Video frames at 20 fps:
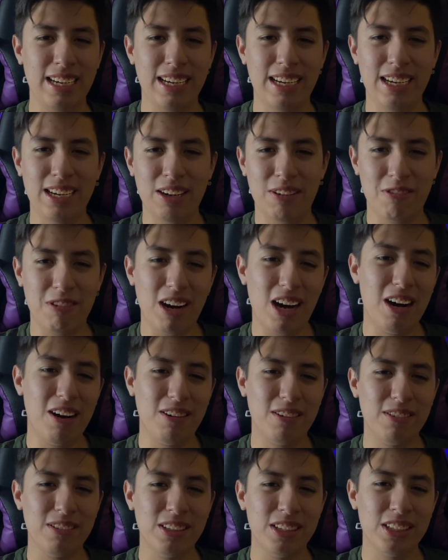and wow.
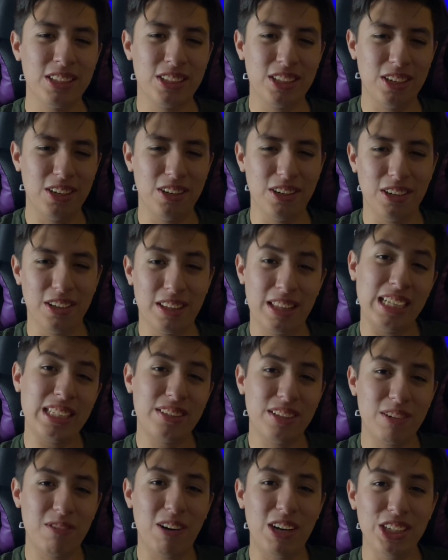So thanks
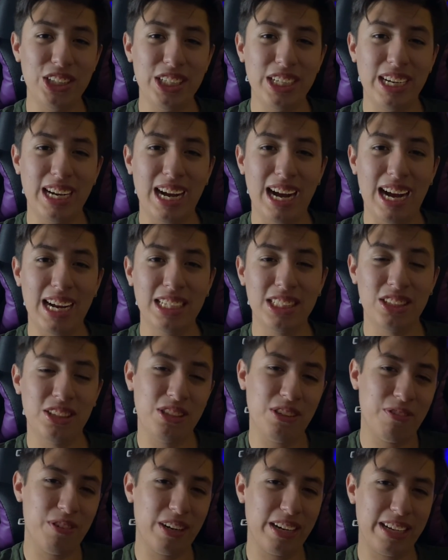for watching guys.
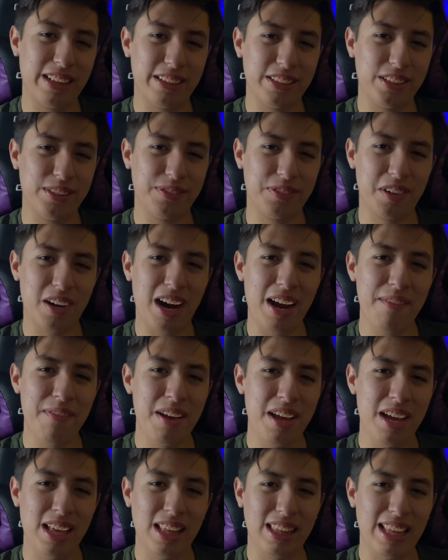Don't forget to subscribe,
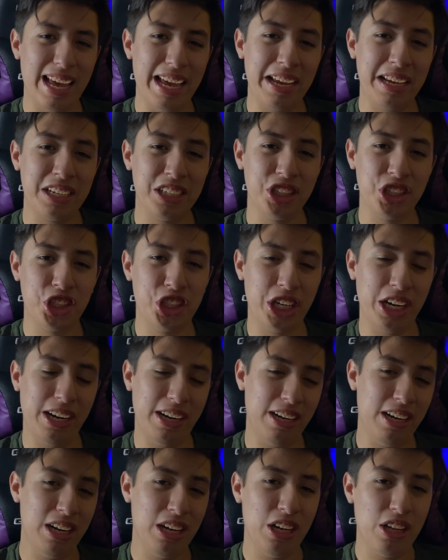like,
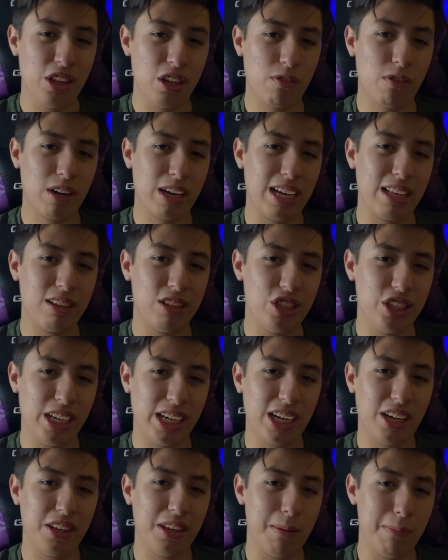share. Don't forget to check
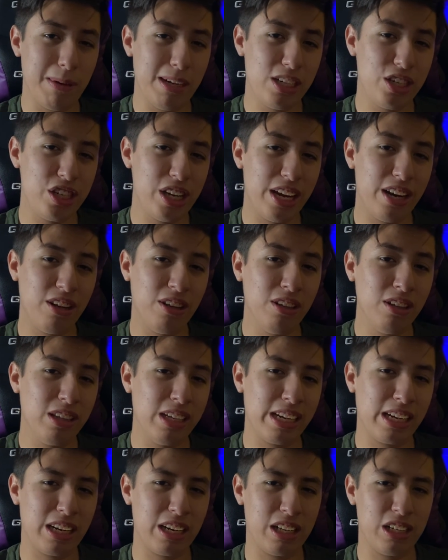out the Mace channel,
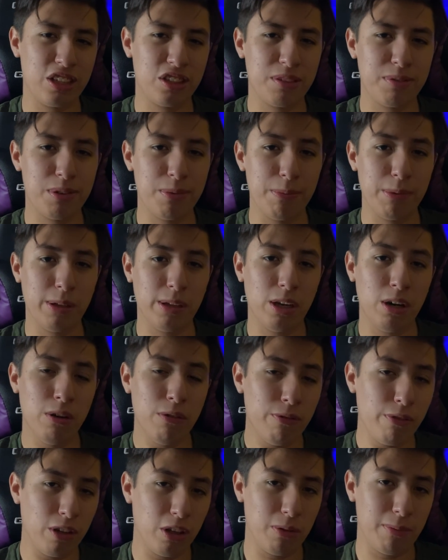link in the description below.
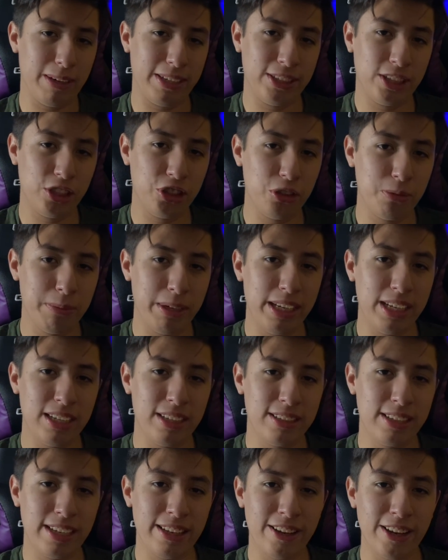Follow my social media
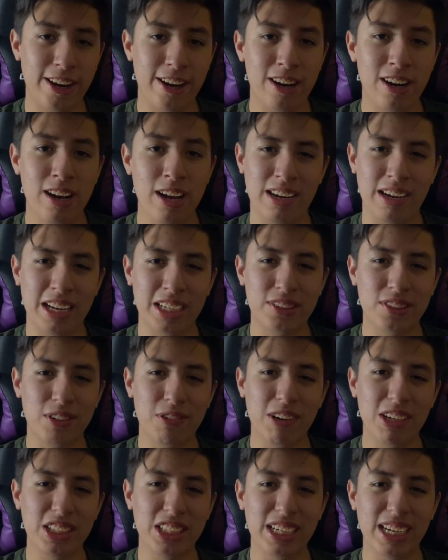down there. Thanks for
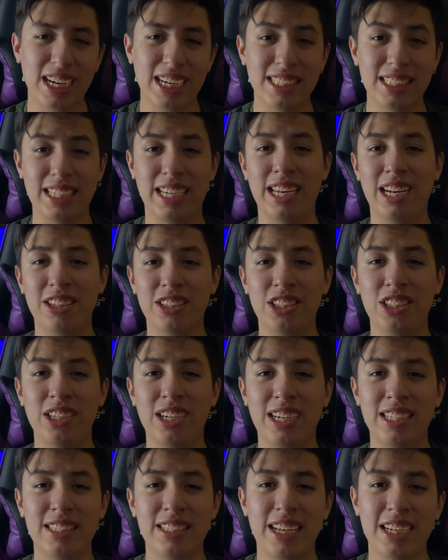watching guys, and I'll see you
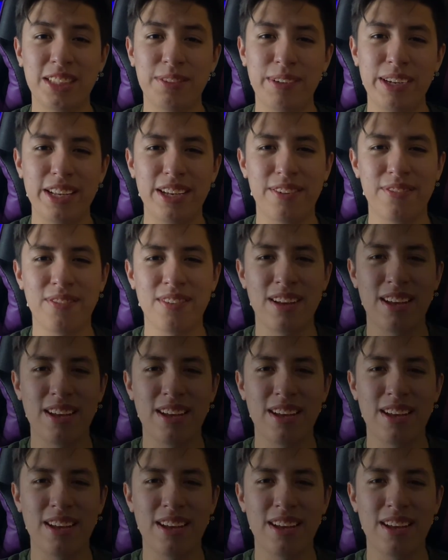guys next video.